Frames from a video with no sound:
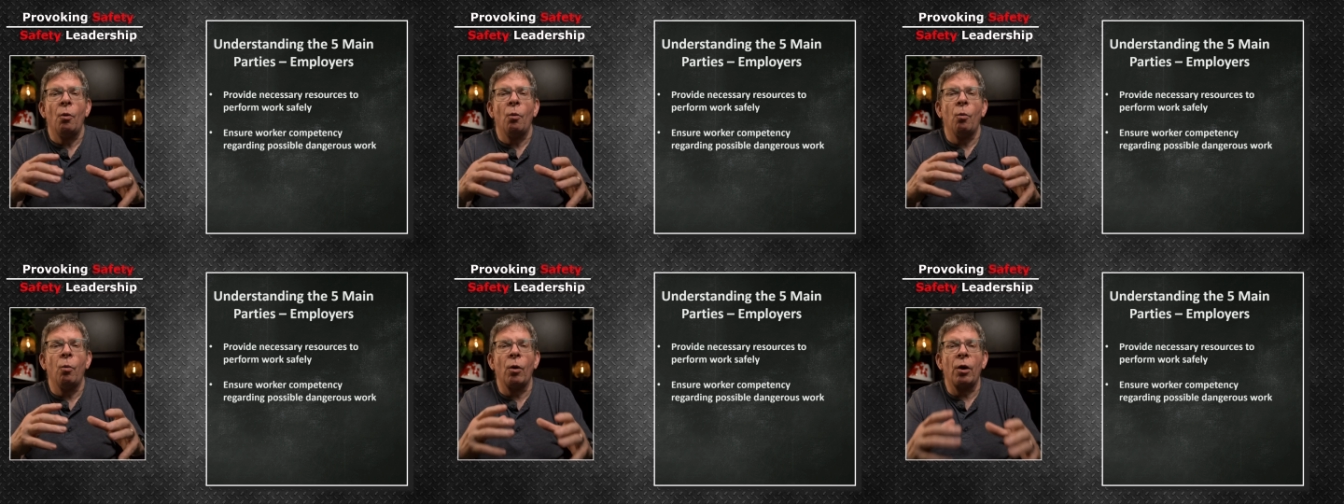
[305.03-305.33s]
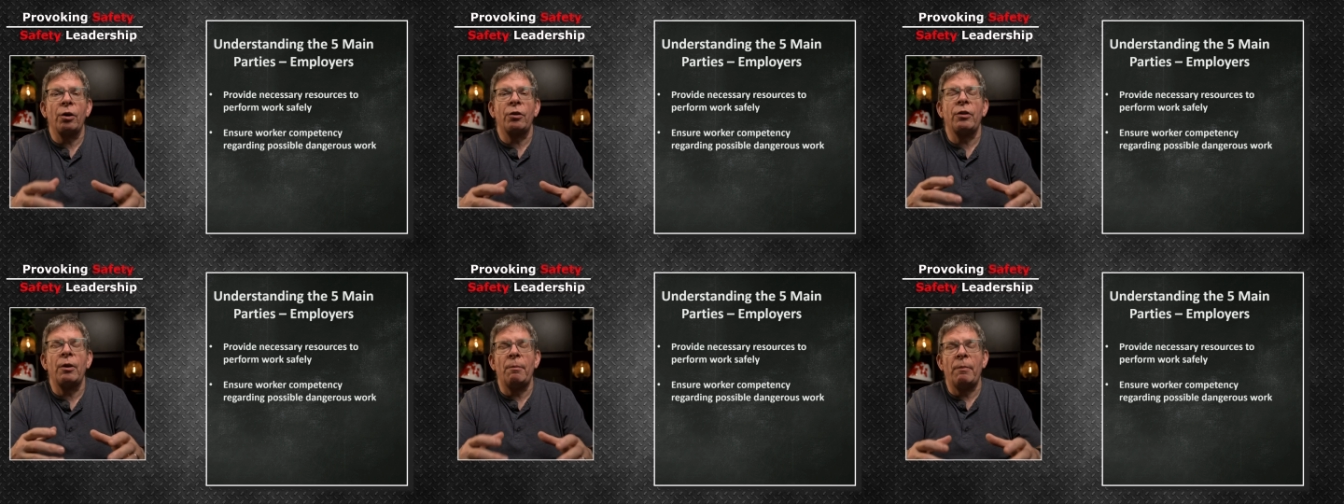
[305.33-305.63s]

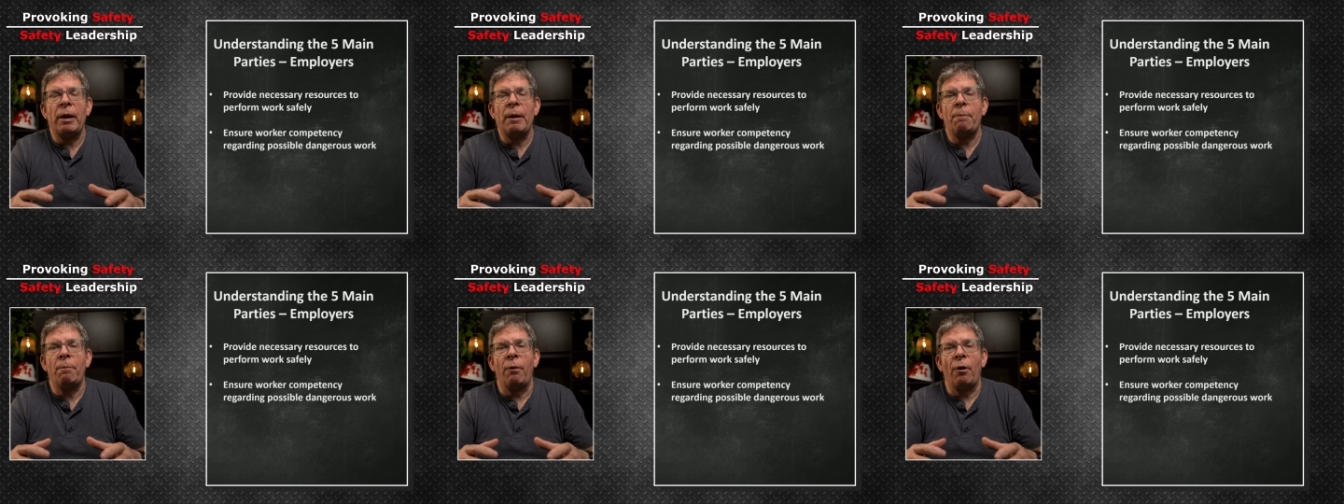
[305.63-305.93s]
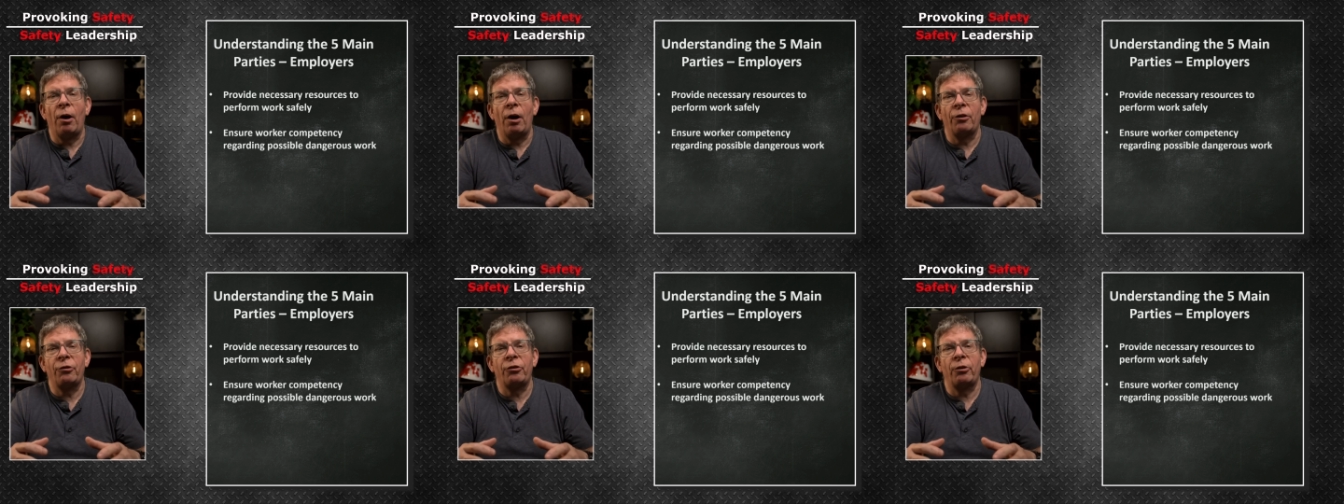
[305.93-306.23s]
work that may
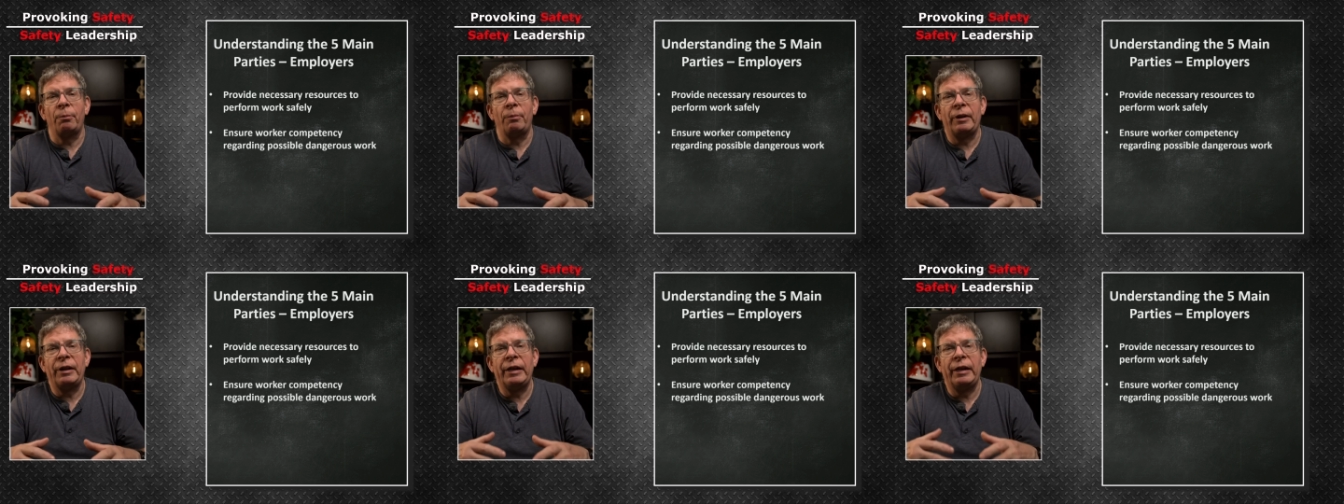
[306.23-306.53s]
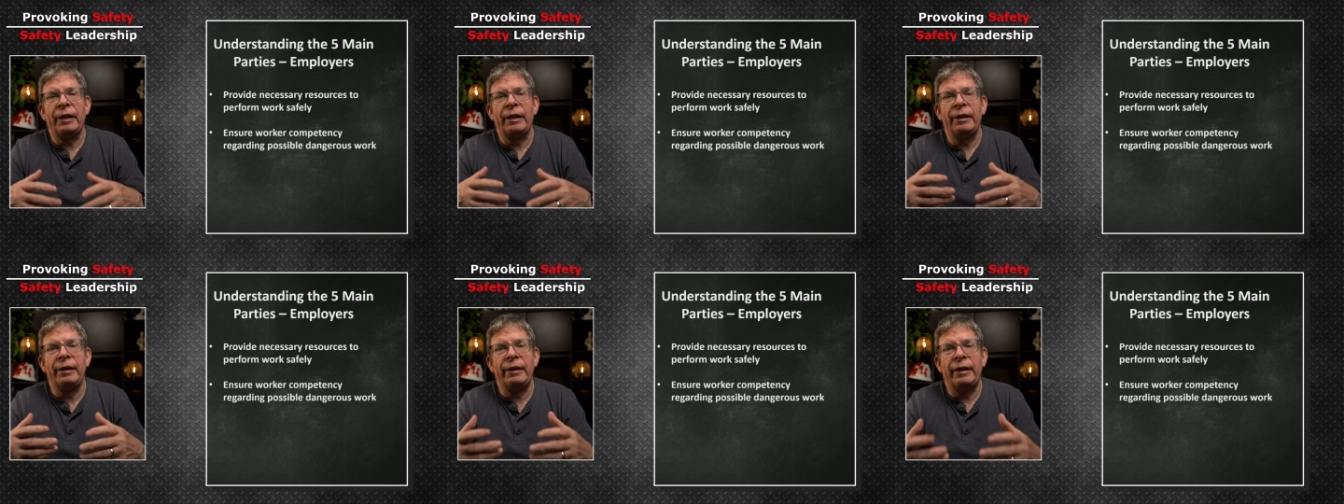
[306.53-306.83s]

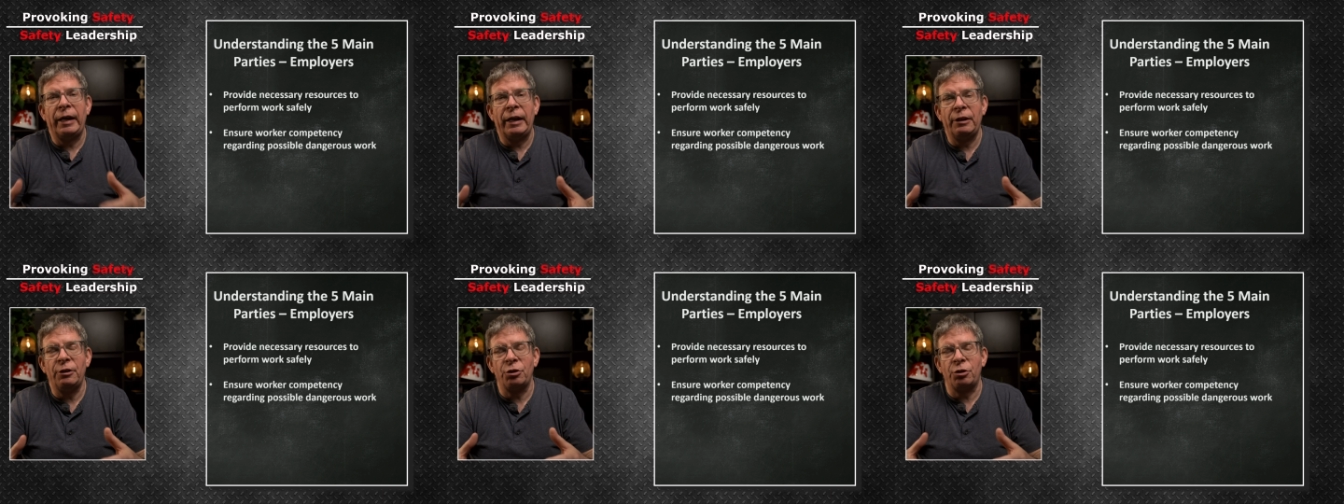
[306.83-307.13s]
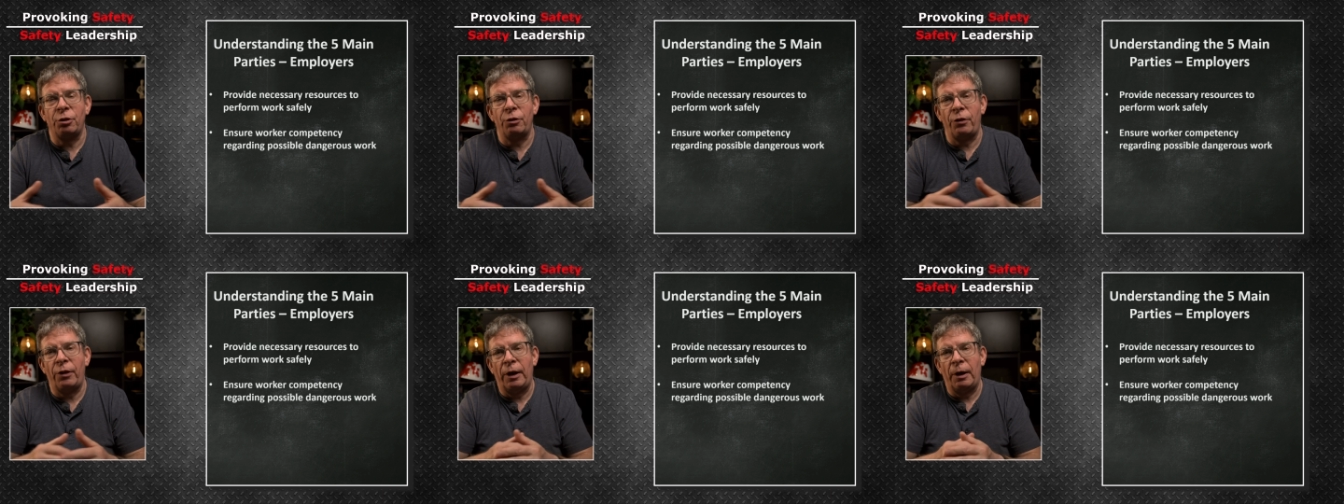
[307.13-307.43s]
possibly
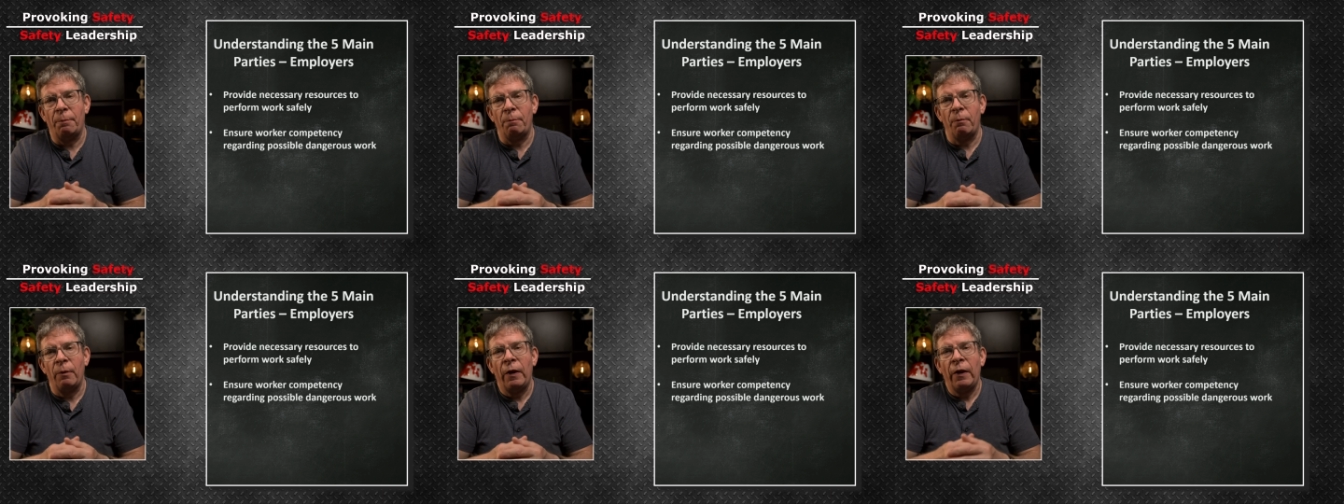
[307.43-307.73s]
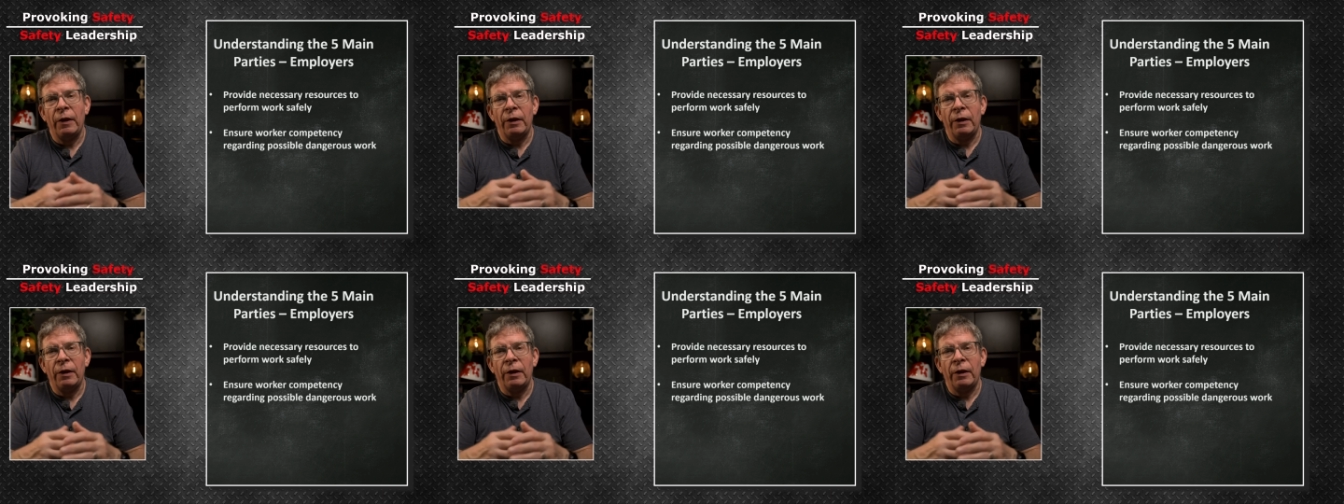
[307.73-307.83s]
endanger them.